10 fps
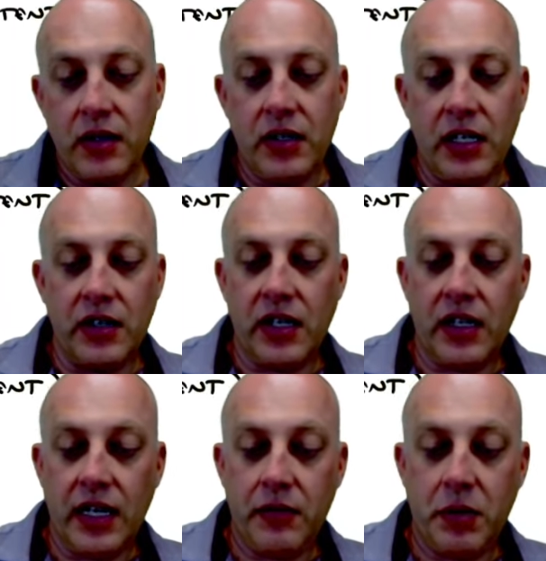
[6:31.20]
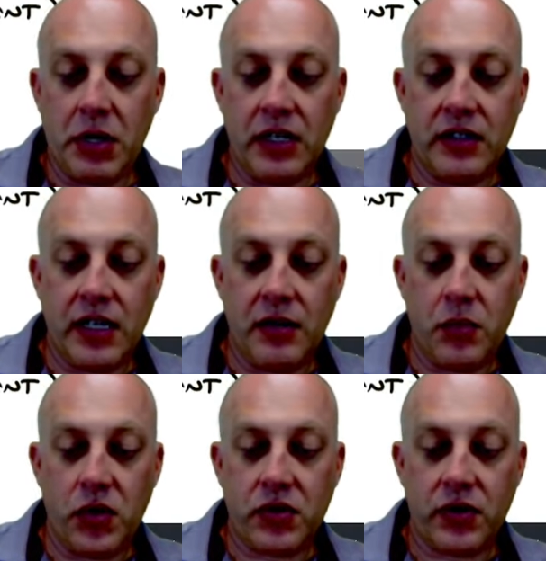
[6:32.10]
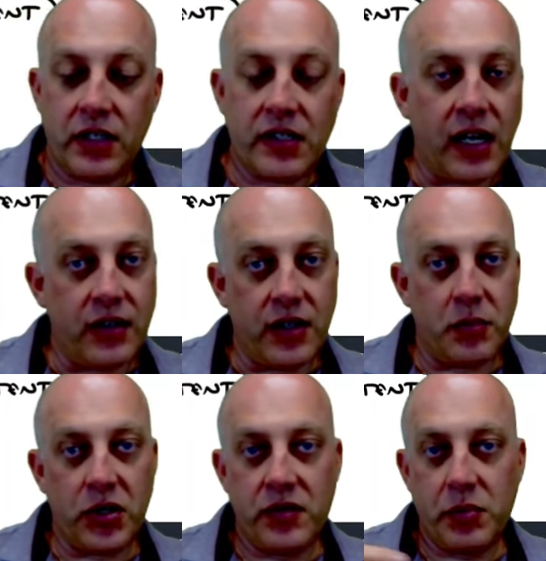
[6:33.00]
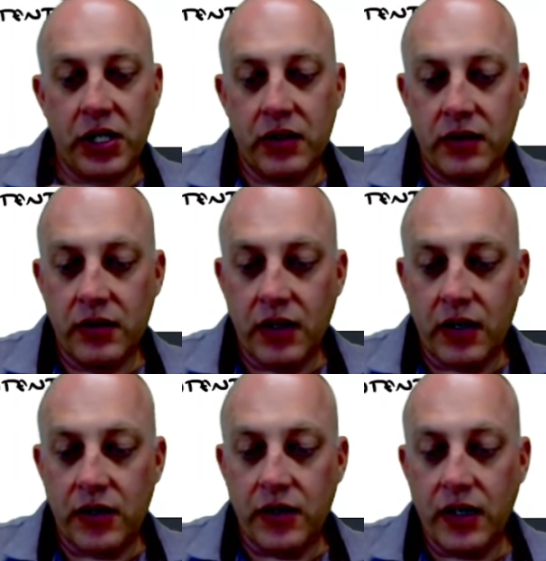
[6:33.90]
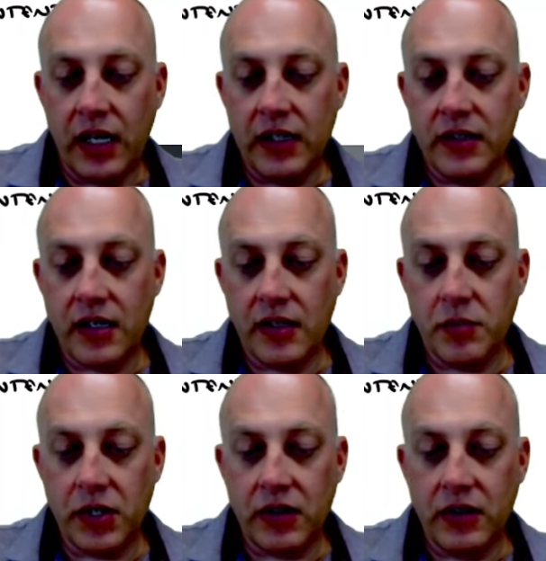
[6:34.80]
Here in LA, we might tend more toward these higher numbers, being near highly seismic,